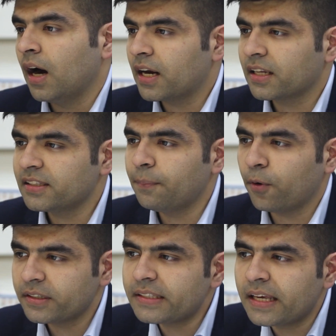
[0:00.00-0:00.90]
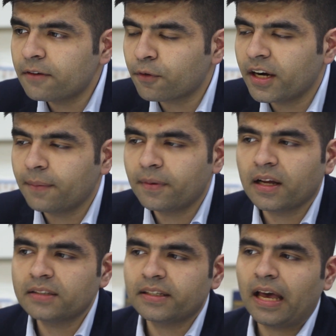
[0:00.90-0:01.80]
Another important thing for a liberal
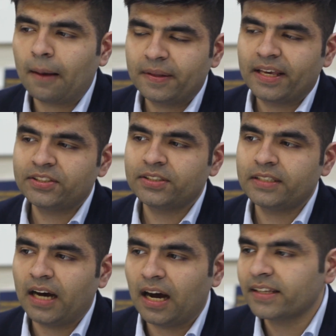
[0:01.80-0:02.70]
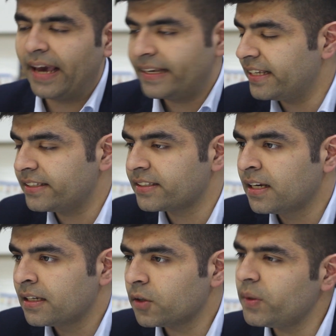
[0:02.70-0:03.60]
arts application are the essays.
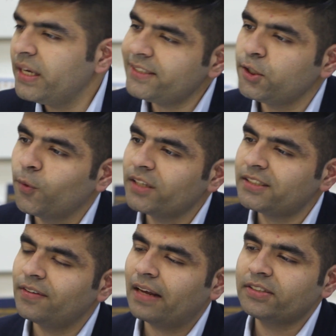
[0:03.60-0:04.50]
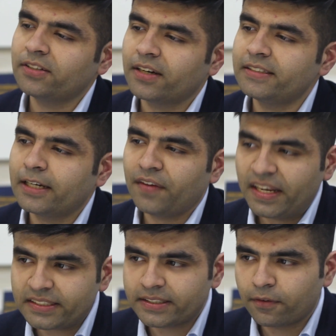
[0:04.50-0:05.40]
Now, each university will have a certain set of
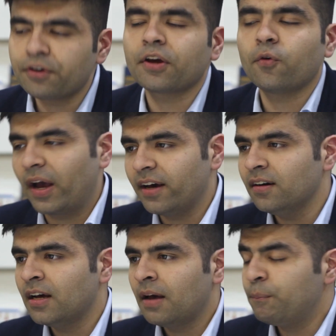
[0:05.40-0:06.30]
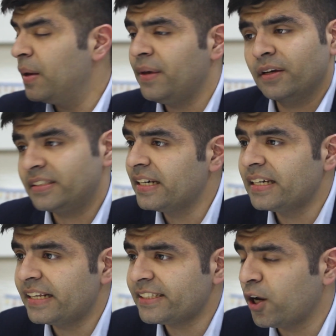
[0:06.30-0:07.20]
essays they would require, maybe a
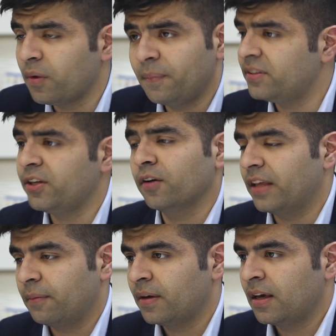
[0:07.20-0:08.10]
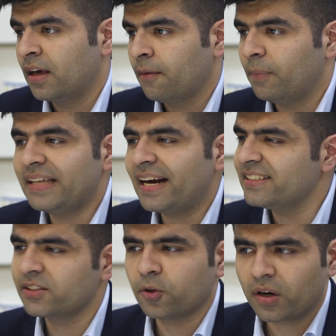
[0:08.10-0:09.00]
single essay or maybe 3 of them. But that is
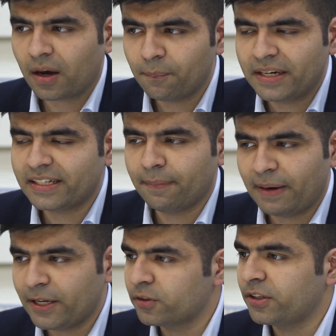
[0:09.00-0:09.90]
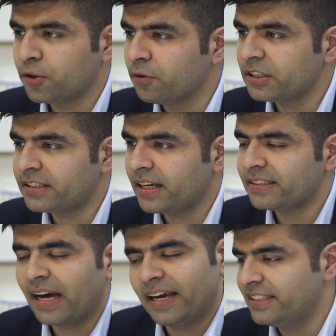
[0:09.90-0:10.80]
completely depending on the university, it's
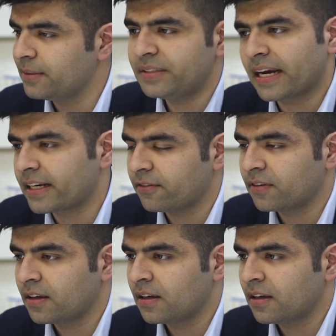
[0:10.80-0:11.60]
highly subjective.